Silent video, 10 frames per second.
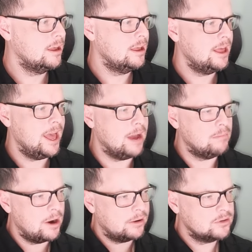How
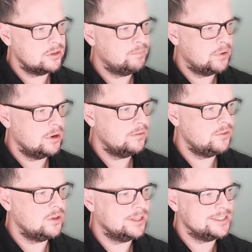Microsoft
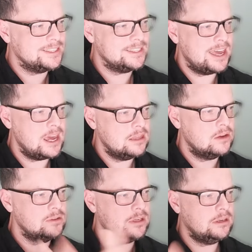Purview can scan
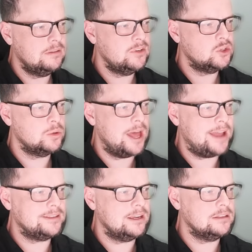those individual
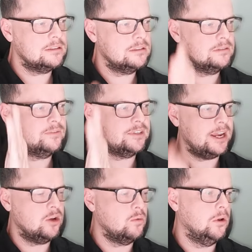assets for data
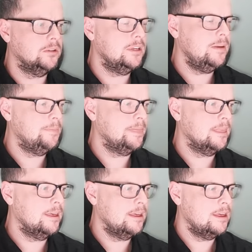quality,
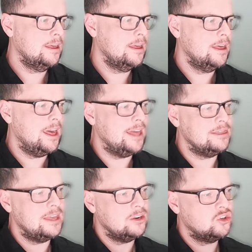and
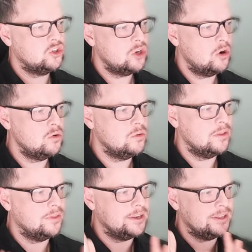then show that
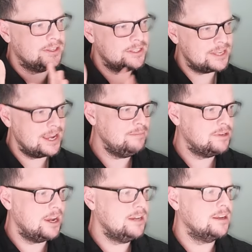the same
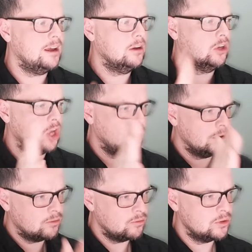data going
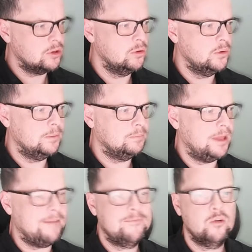through the CluedIn
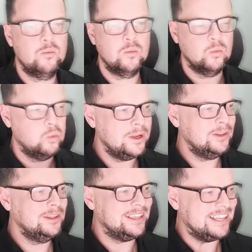platform
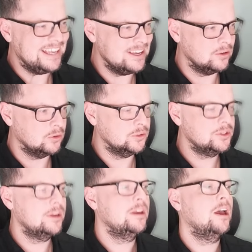will yield
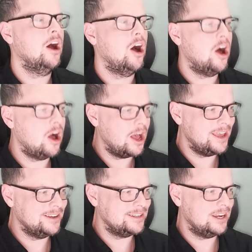
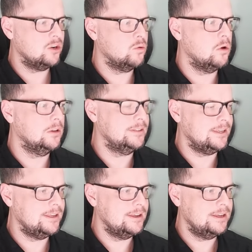higher data
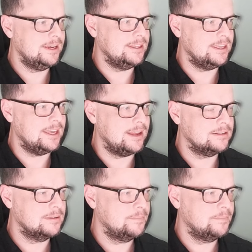quality in the end.